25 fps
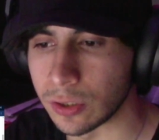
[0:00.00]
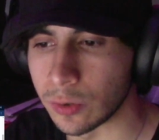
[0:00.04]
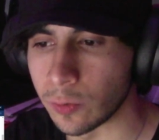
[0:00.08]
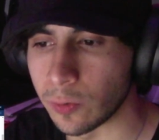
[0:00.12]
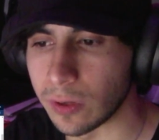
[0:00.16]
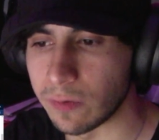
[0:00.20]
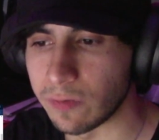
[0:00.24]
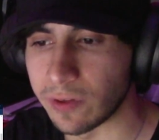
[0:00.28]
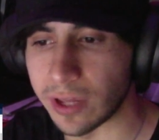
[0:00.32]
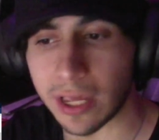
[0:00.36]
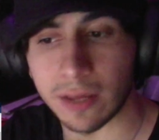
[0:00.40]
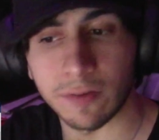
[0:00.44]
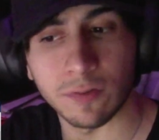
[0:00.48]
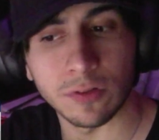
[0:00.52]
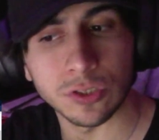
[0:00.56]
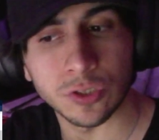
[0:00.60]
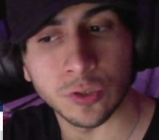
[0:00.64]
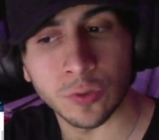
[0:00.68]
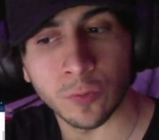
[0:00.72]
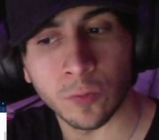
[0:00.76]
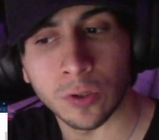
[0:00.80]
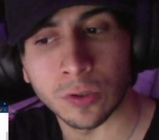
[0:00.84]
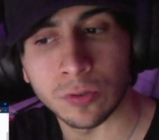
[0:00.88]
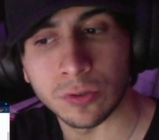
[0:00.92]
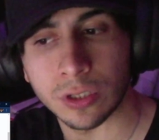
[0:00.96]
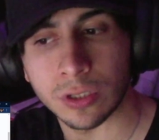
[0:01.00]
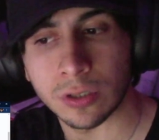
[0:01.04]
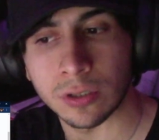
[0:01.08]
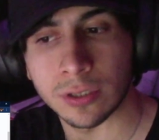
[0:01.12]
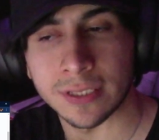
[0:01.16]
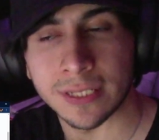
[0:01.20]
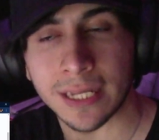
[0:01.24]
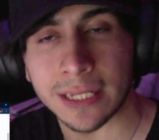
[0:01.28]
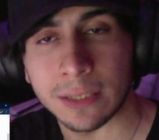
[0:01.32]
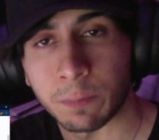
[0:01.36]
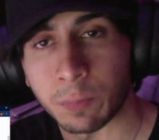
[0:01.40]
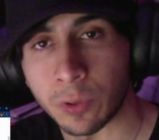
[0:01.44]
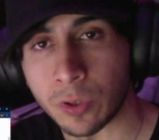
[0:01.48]
will be able to vote on
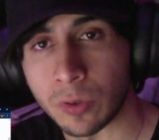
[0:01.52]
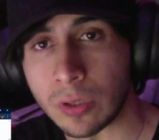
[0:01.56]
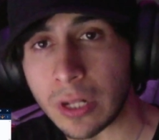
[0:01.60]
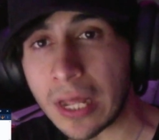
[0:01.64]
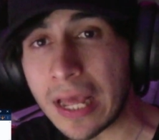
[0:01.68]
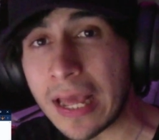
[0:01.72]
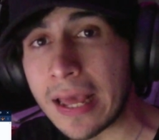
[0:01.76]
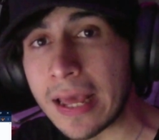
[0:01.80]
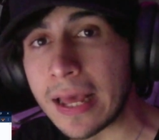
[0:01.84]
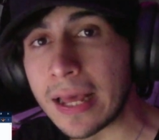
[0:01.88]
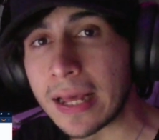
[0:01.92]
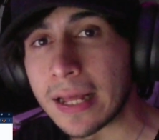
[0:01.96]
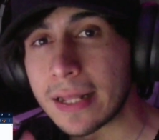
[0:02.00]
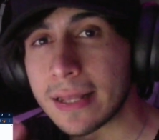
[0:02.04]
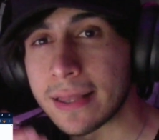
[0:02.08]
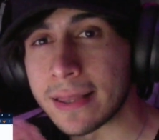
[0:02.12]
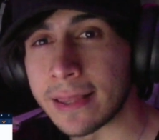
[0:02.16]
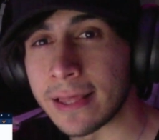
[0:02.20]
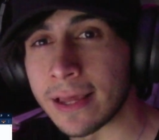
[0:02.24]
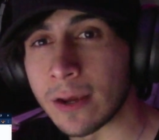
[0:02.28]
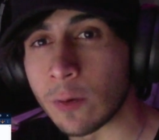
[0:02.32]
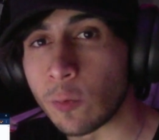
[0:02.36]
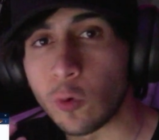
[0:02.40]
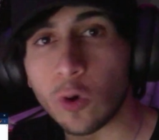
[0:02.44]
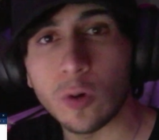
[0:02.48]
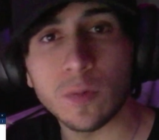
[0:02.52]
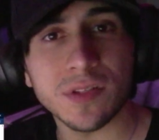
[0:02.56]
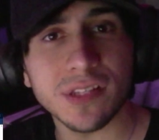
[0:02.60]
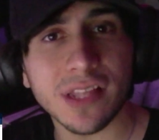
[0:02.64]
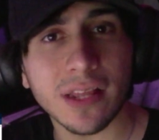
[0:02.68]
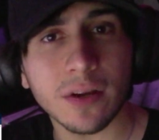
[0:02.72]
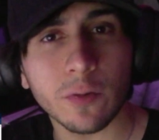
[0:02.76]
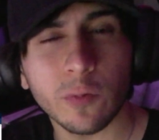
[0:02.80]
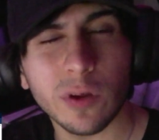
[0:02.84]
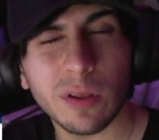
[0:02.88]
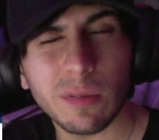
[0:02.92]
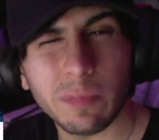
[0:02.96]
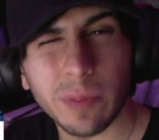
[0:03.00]
that poll. The groups
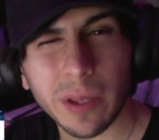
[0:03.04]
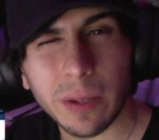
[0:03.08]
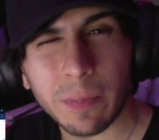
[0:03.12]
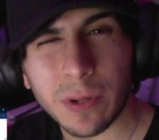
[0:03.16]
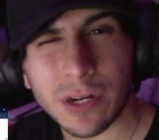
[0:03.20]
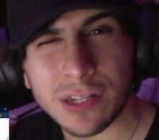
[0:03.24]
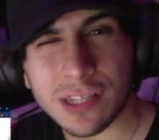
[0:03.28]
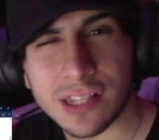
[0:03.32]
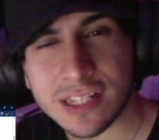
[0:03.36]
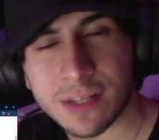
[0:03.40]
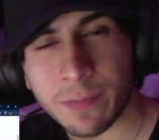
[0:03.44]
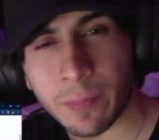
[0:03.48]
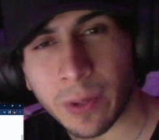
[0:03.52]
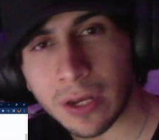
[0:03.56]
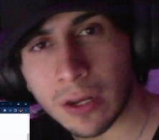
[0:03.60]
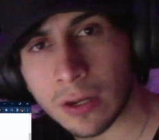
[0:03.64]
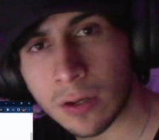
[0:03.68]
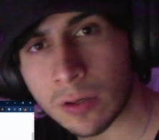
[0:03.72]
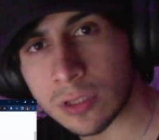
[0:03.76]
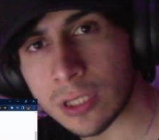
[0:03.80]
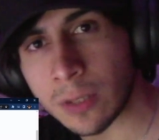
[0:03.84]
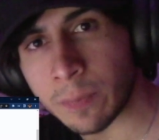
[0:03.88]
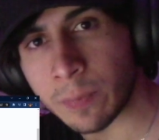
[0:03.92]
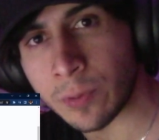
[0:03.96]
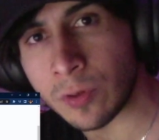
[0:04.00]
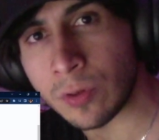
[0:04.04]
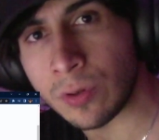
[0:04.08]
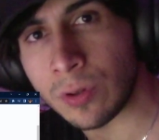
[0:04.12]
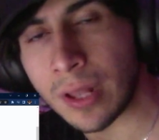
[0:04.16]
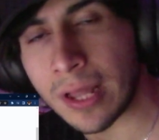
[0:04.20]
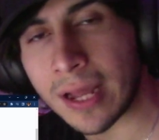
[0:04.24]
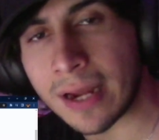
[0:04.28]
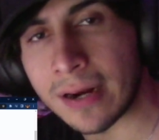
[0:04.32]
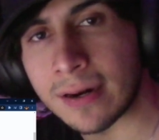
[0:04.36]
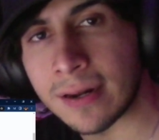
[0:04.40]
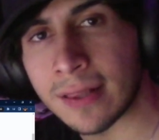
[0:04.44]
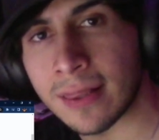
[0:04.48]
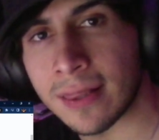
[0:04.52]
that will be participating on the poll
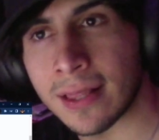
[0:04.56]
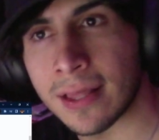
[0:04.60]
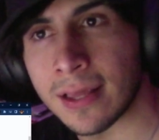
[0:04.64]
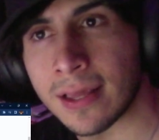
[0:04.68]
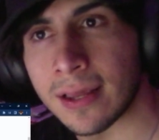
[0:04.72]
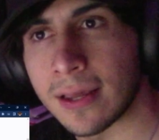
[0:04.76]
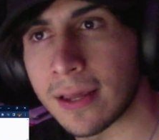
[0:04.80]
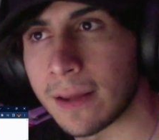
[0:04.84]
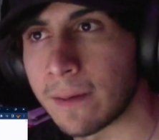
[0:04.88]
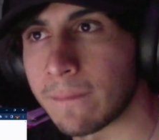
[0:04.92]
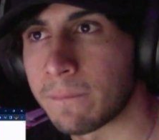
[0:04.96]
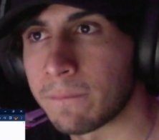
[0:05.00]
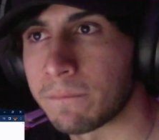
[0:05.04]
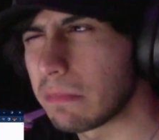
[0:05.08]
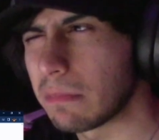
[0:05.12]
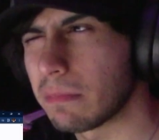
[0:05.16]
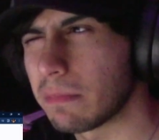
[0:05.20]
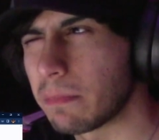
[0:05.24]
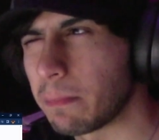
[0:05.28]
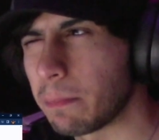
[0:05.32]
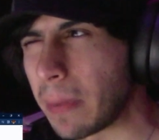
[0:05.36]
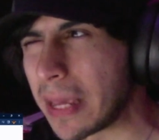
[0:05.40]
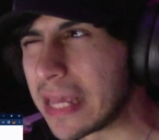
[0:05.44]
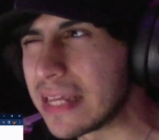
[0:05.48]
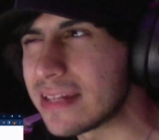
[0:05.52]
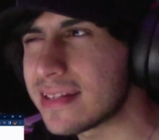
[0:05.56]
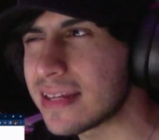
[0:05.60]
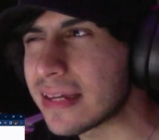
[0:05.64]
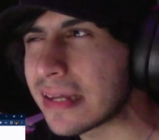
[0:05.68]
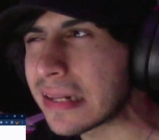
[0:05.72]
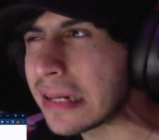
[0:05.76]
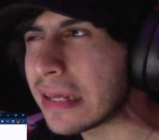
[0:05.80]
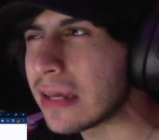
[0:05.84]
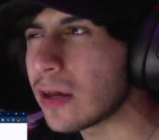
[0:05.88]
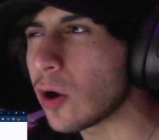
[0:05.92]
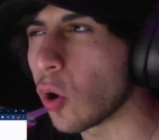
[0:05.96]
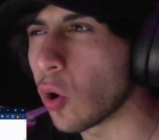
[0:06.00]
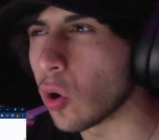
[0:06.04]
are the um,
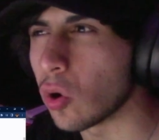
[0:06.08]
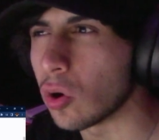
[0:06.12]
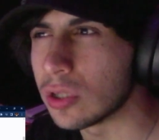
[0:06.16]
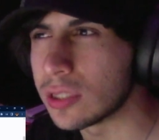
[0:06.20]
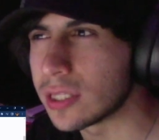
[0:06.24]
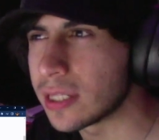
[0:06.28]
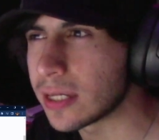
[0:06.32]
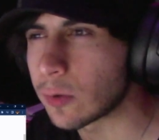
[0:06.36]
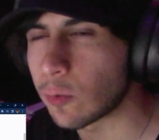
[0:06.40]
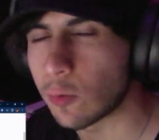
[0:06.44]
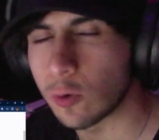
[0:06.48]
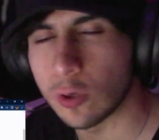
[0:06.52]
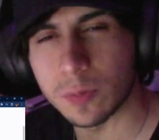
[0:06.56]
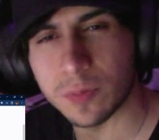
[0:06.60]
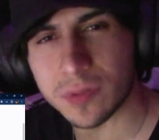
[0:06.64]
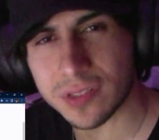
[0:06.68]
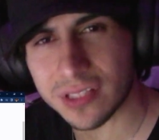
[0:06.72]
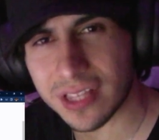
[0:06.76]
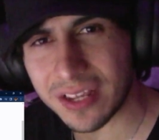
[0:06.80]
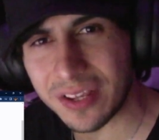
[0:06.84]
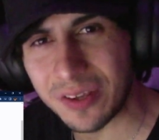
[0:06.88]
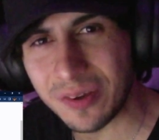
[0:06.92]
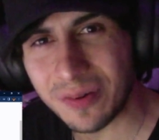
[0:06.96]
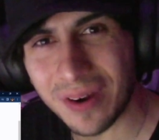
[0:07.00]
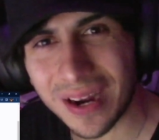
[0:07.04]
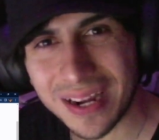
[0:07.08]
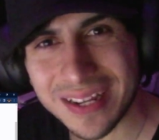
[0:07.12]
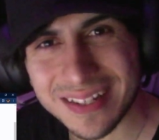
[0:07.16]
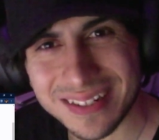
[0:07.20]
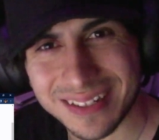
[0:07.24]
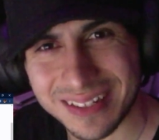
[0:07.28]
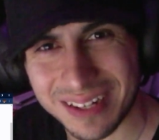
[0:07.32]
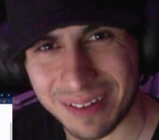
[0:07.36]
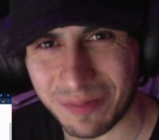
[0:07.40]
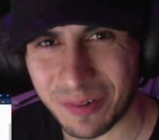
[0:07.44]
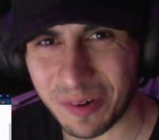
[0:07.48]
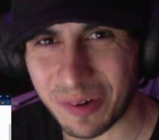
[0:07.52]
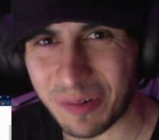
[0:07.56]
basically all the groups that you guys
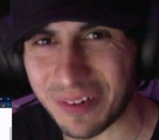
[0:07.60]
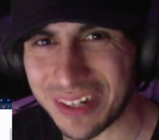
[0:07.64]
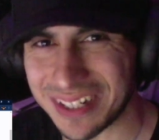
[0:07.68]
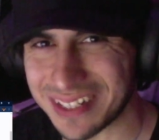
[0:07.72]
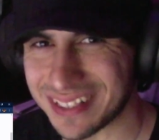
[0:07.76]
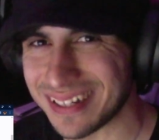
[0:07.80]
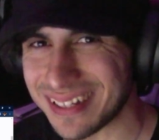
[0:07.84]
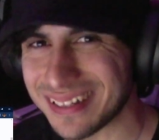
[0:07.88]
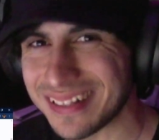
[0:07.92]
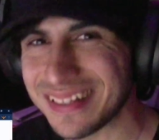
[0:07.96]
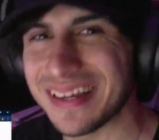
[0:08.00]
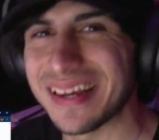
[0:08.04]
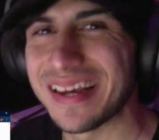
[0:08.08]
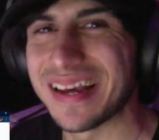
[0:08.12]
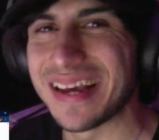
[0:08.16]
have requested